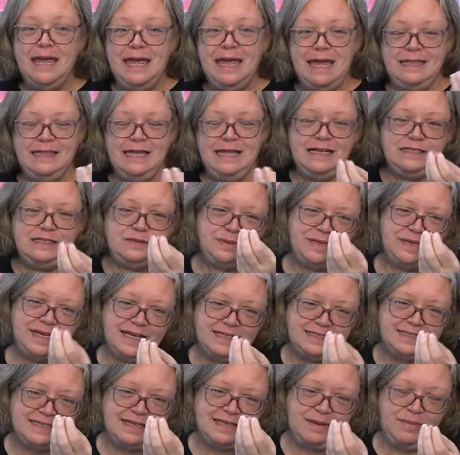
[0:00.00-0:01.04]
And that's
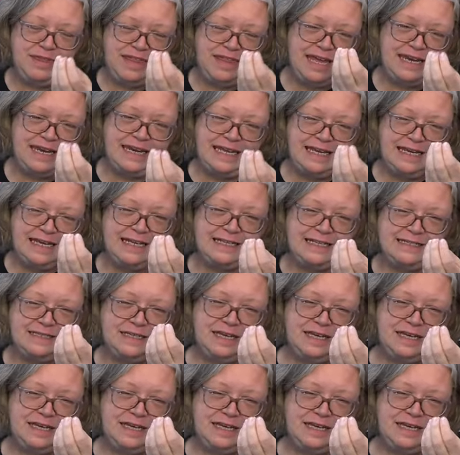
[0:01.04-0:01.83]
because some of that ink is